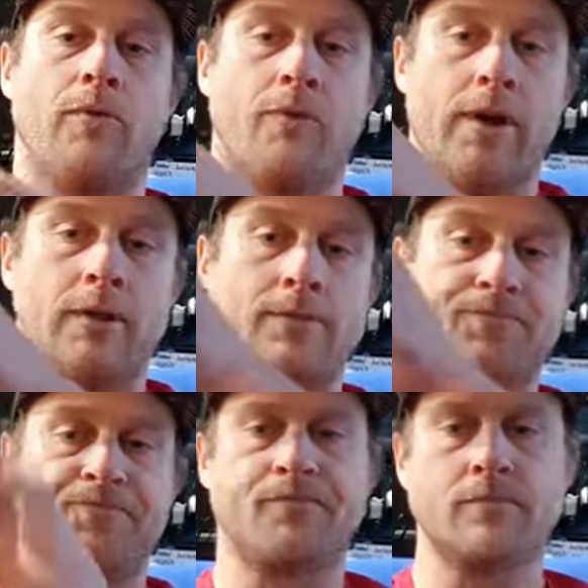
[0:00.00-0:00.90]
and reel,
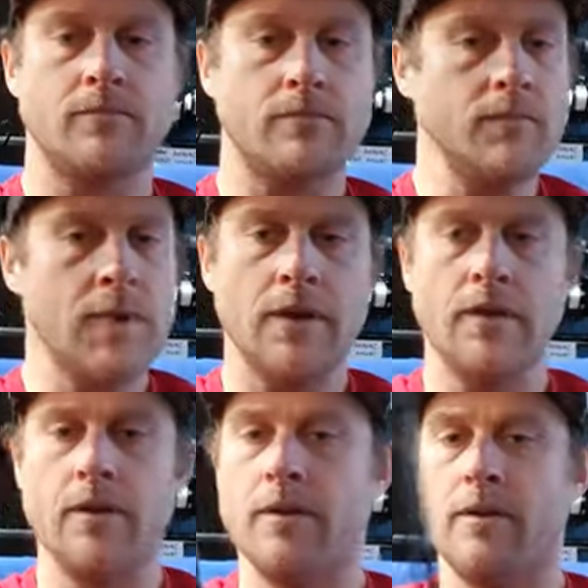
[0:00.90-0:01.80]

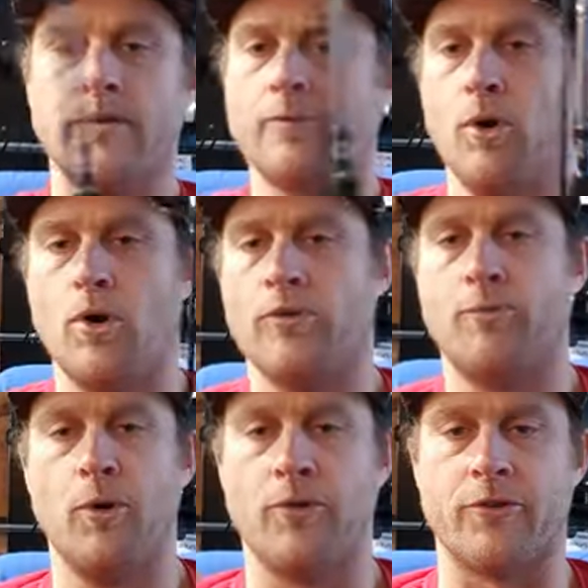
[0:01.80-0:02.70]
small
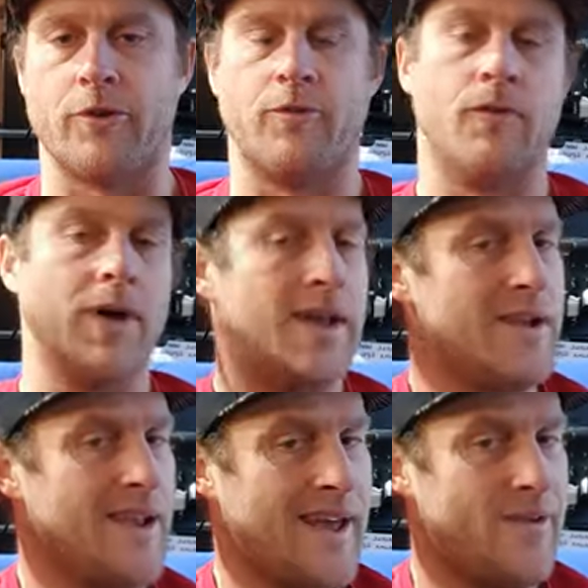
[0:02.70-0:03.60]
sort of
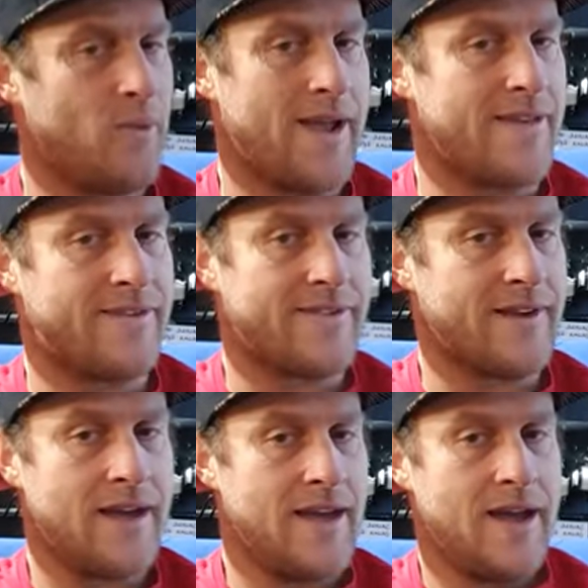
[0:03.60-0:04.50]
lightweight
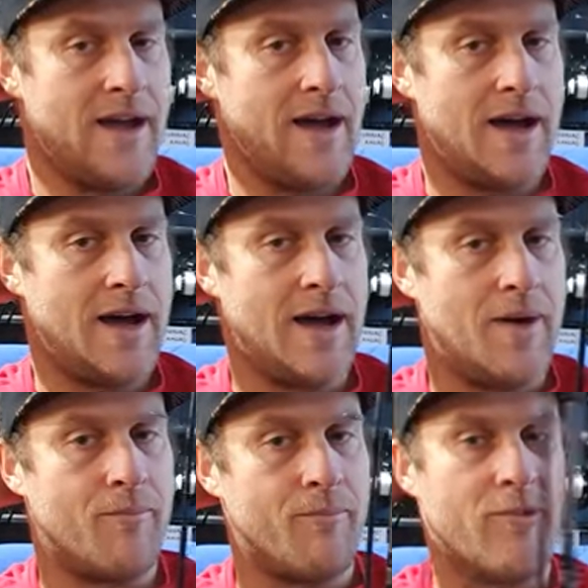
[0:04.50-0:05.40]

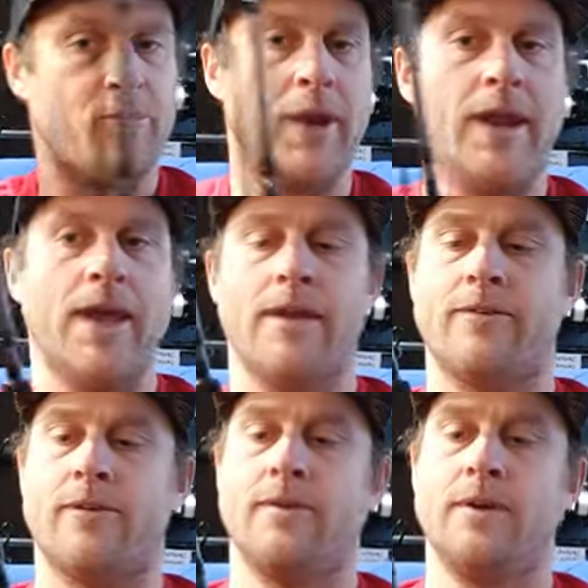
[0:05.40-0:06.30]
spinning
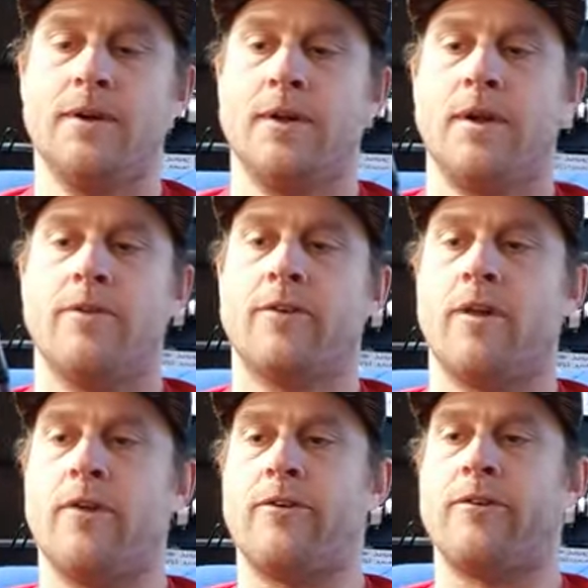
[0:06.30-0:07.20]
kit. So
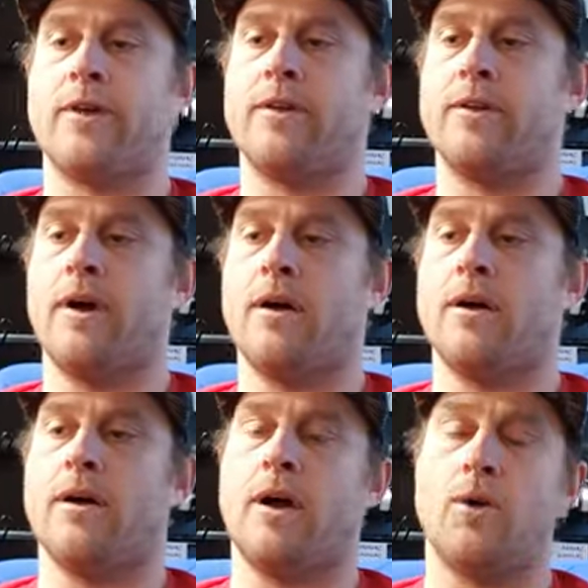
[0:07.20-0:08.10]
this is an
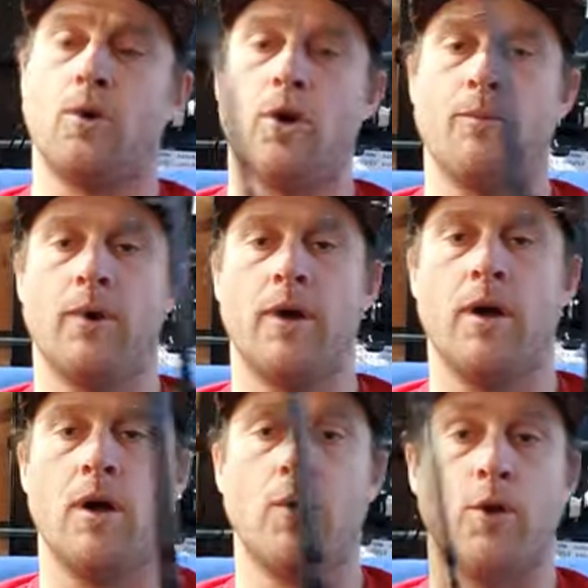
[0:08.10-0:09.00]
Okuma
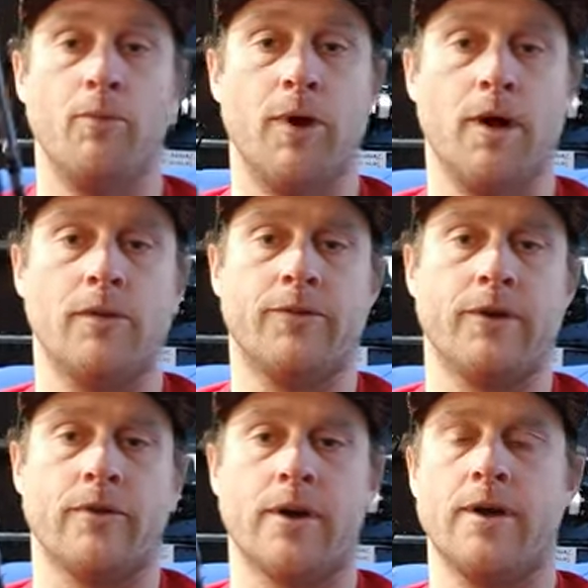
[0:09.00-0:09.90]

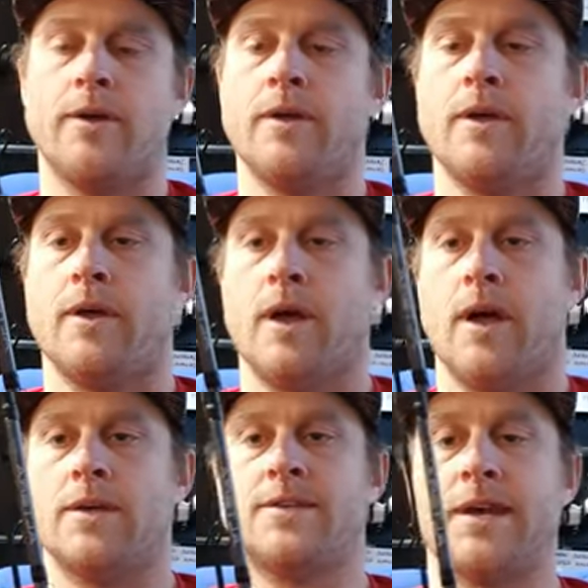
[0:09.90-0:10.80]
Altura
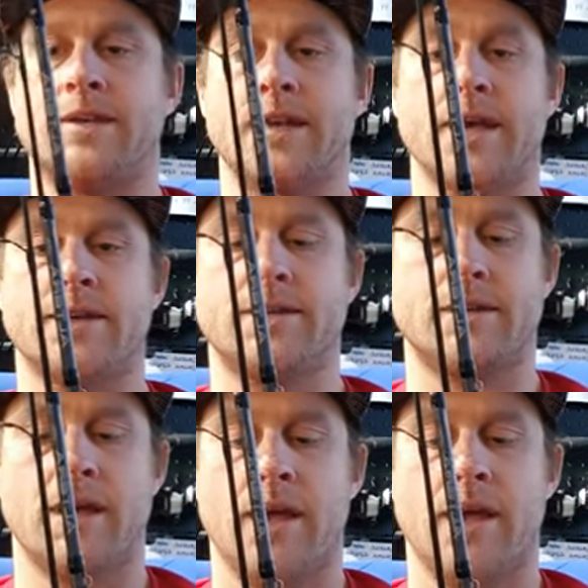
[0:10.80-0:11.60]
6.6.